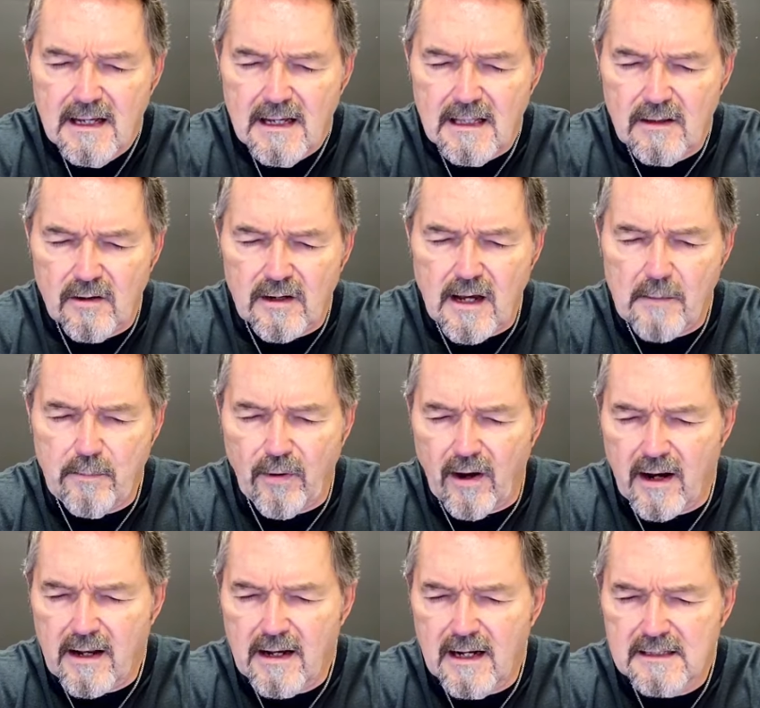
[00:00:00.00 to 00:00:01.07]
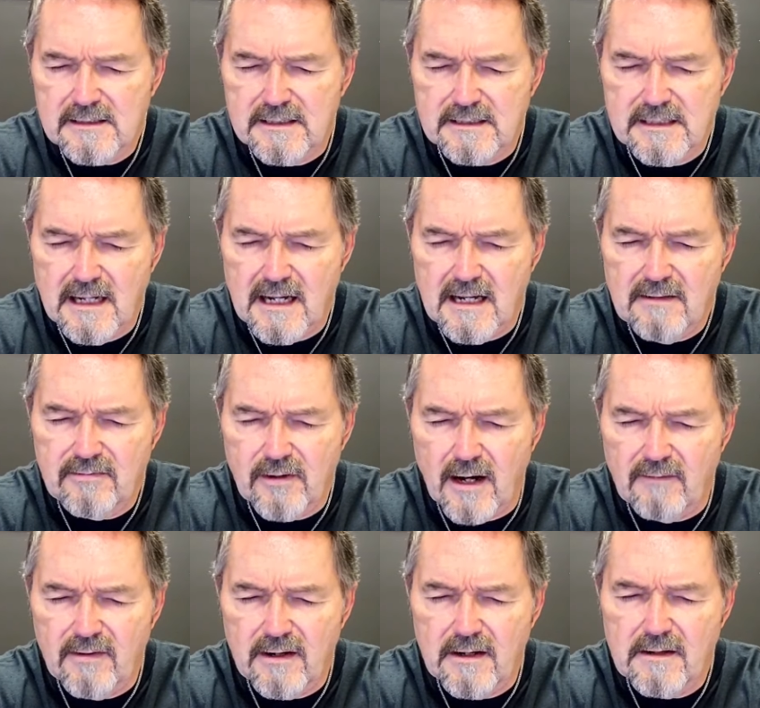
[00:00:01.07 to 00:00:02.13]
Lord, I pray, God, today for
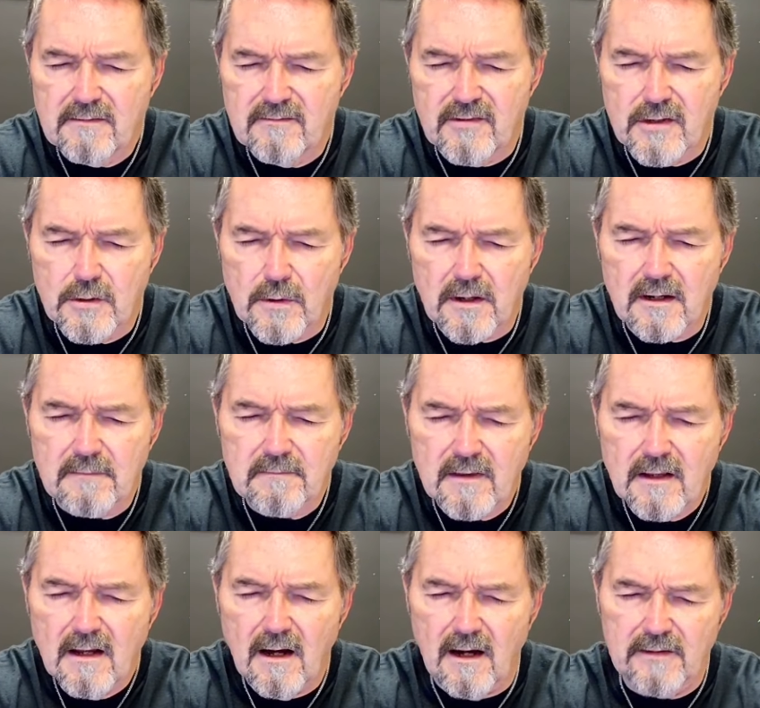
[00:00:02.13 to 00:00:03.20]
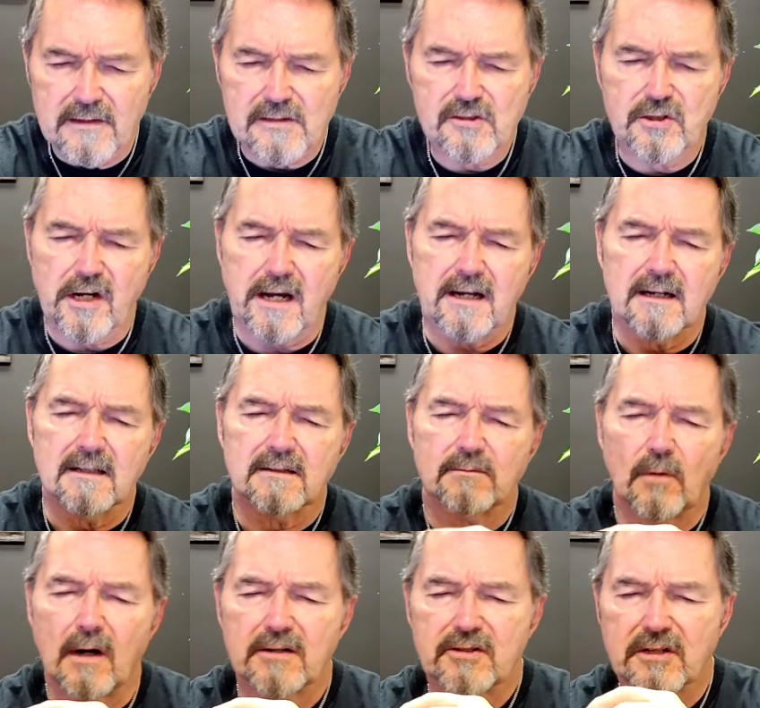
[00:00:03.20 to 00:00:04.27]
every viewer on this channel
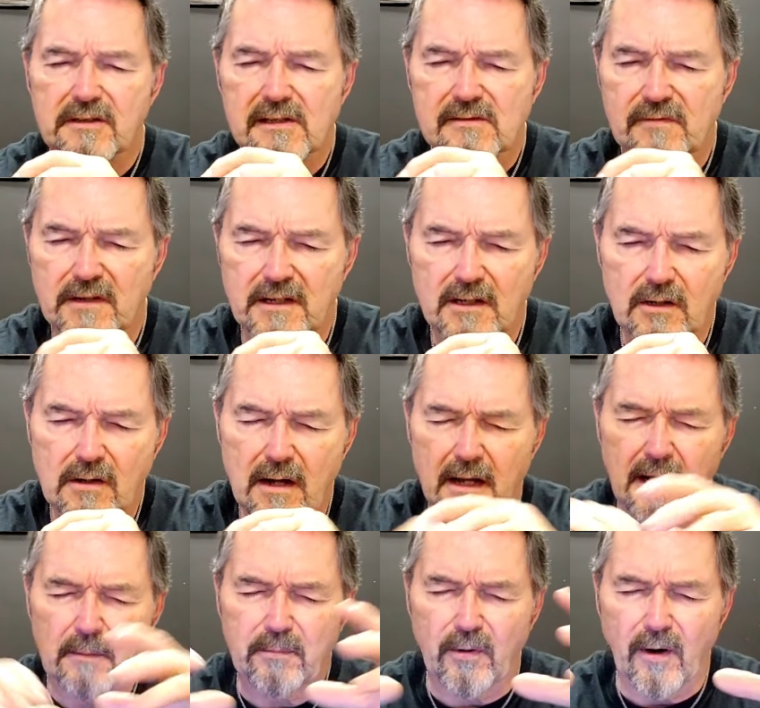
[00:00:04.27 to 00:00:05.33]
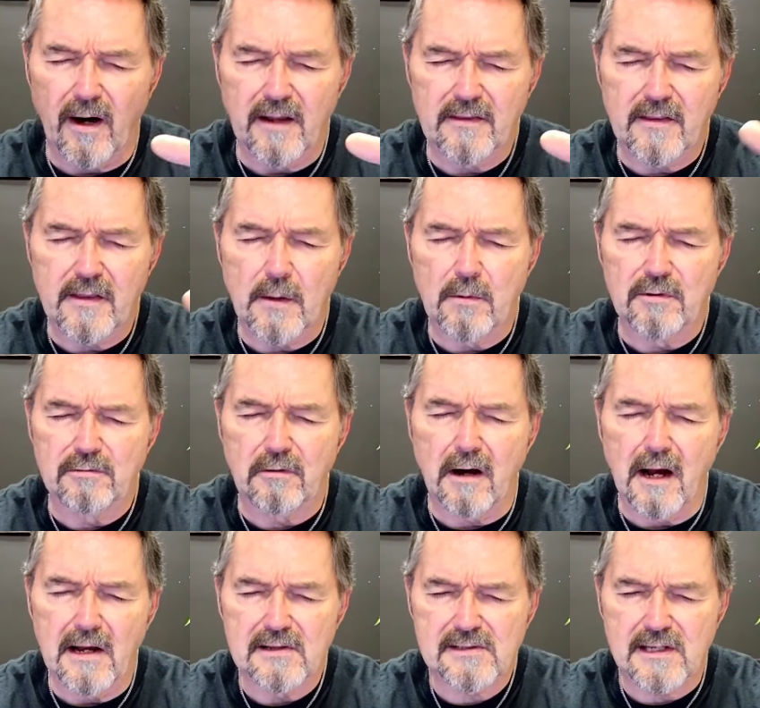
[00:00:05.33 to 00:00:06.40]
watching this video, God, I pray that they would
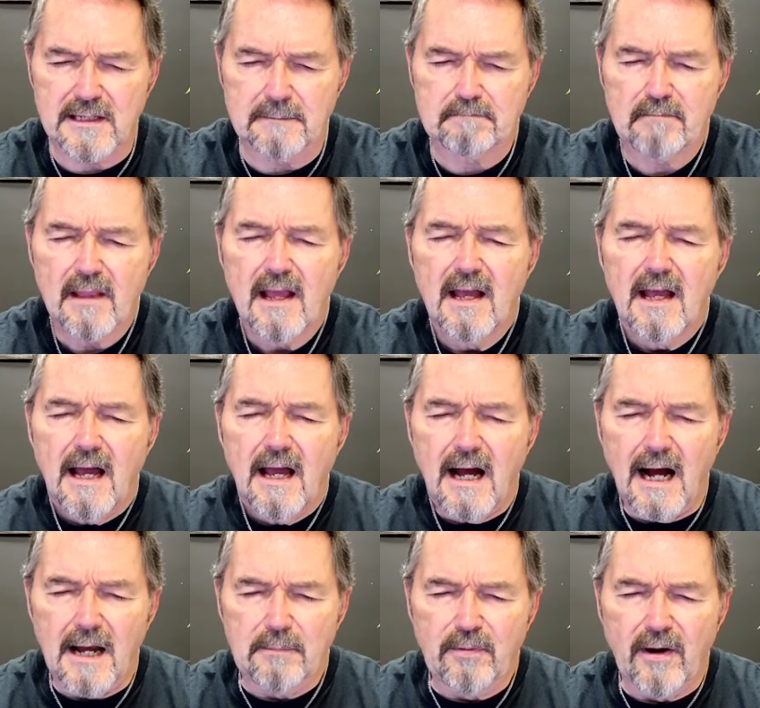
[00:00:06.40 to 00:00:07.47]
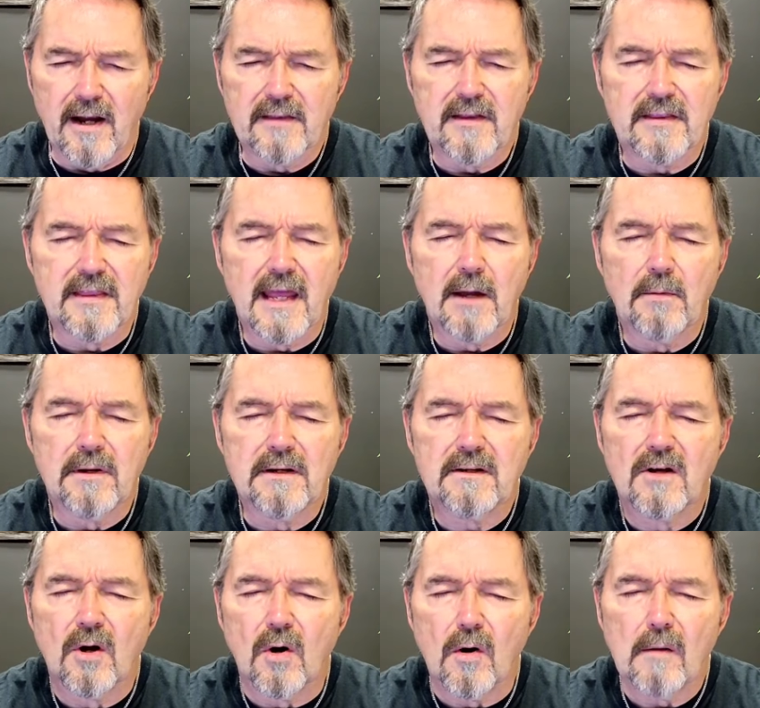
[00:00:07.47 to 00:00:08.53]
rise up. I pray that they
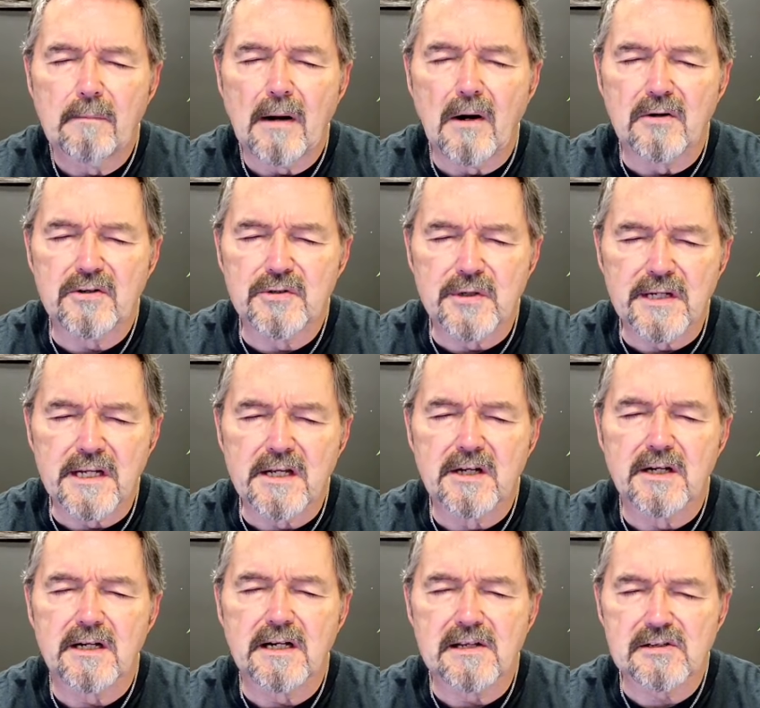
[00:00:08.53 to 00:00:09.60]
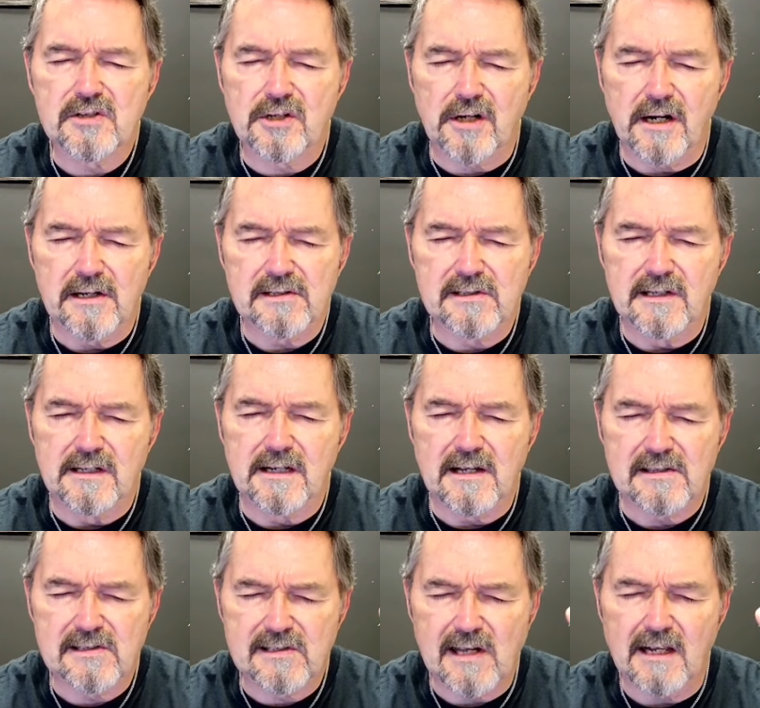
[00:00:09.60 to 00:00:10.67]
would go about doing good as Christ did
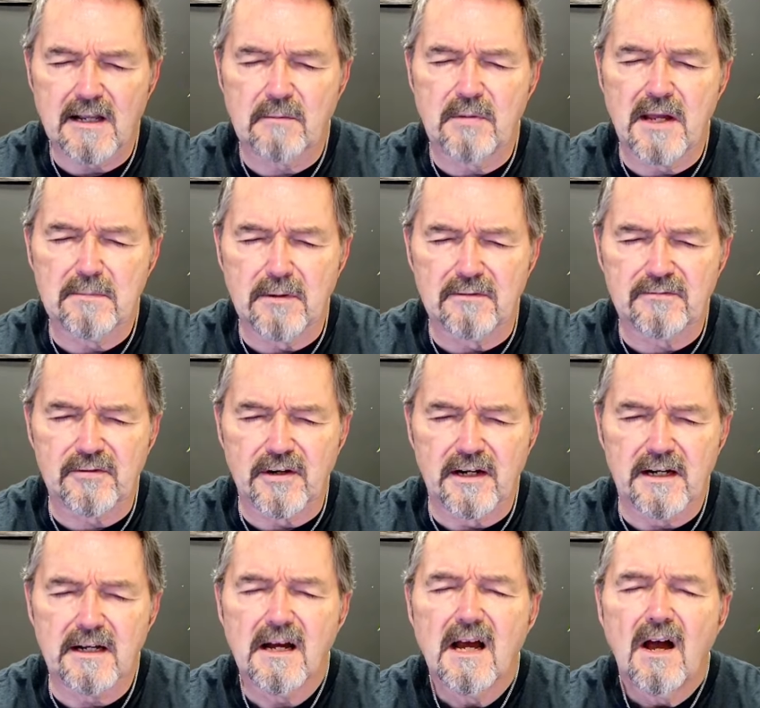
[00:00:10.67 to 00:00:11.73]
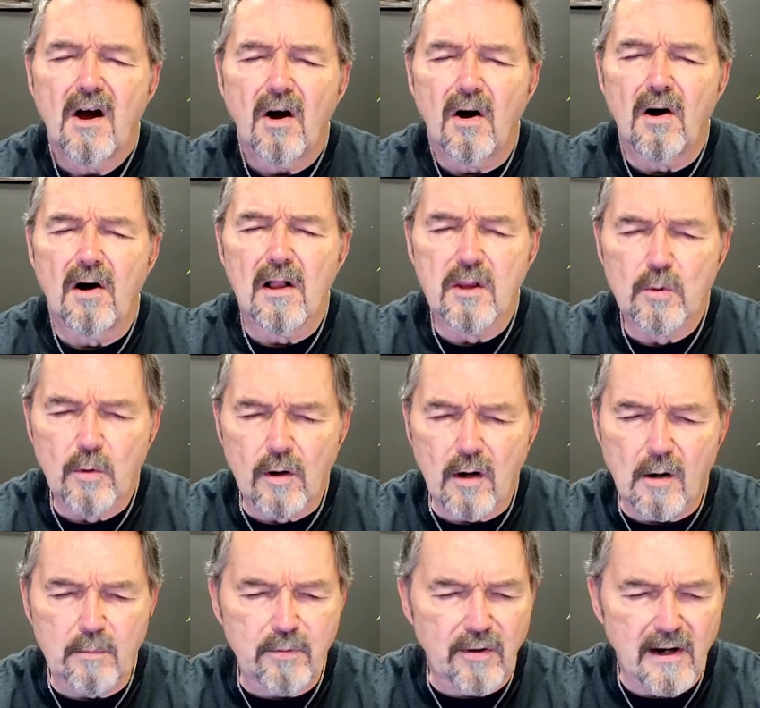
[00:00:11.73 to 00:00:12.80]
and setting people free, all who were
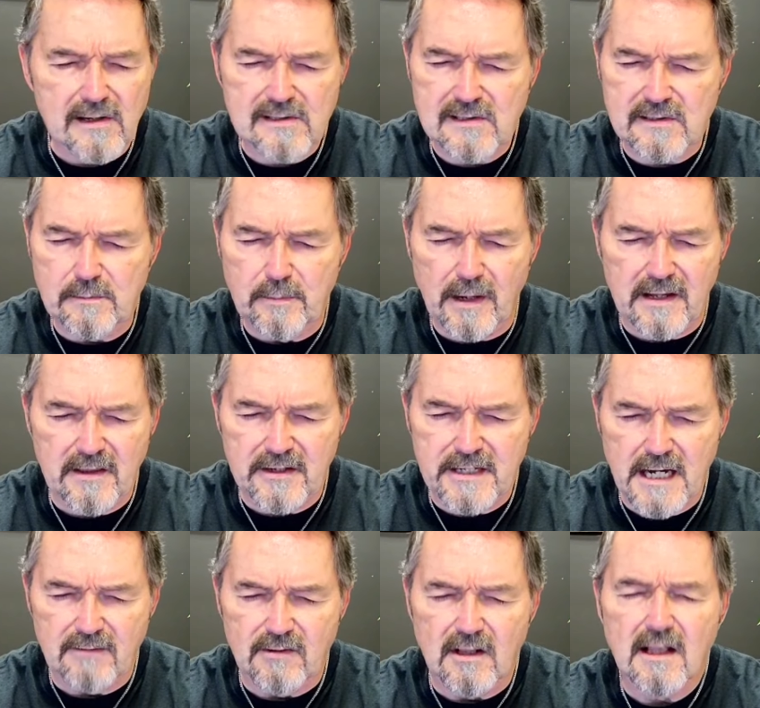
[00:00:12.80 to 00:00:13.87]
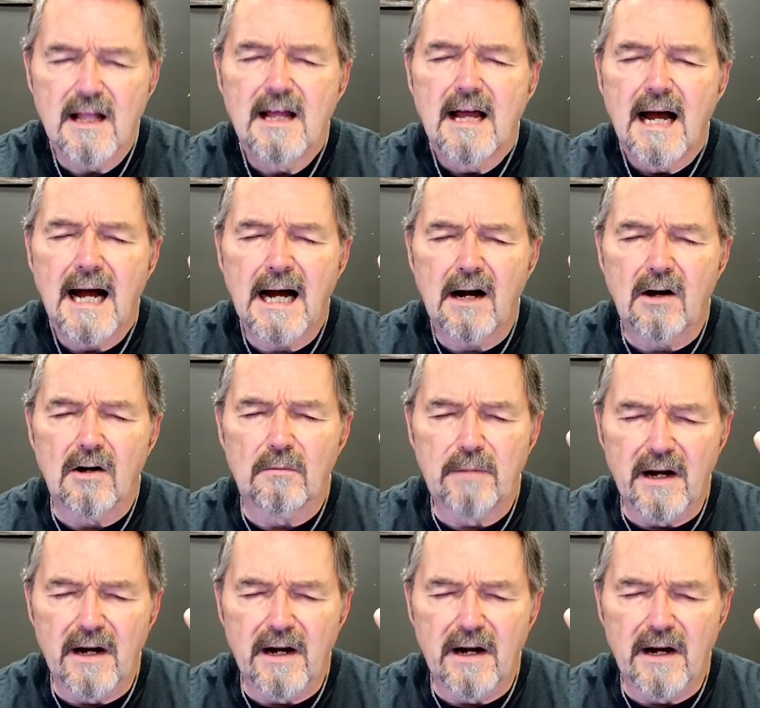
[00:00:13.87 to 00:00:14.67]
oppressed by the devil. How?